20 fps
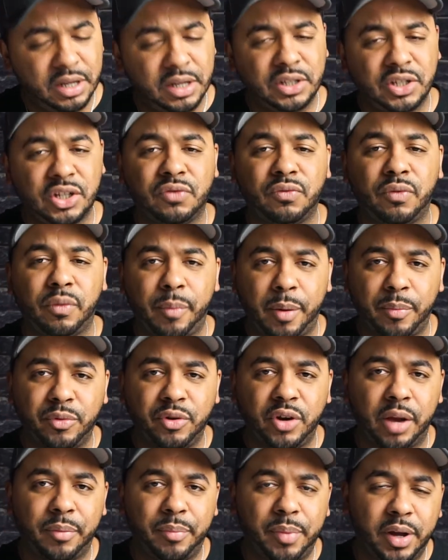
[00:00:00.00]
Just remember you
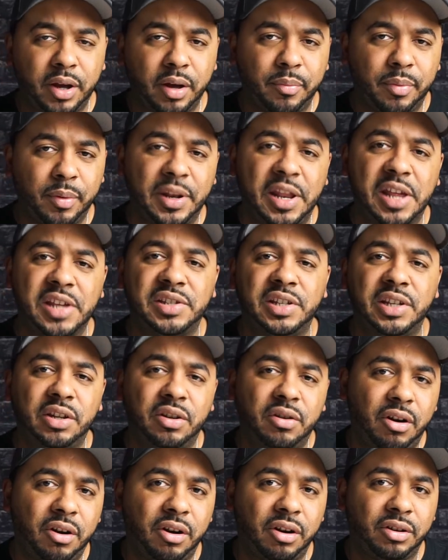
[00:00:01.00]
gotta pick up an SD
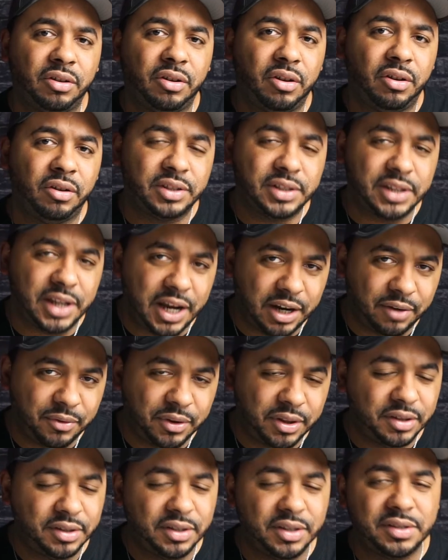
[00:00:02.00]
card alongside
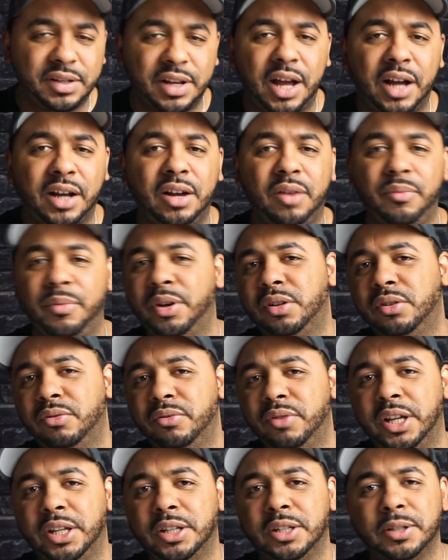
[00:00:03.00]
with it, does not come
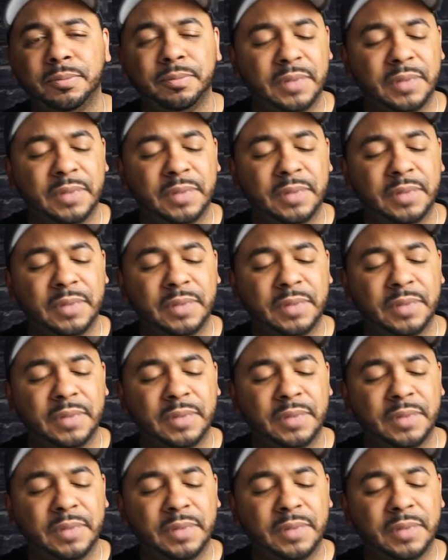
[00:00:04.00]
included.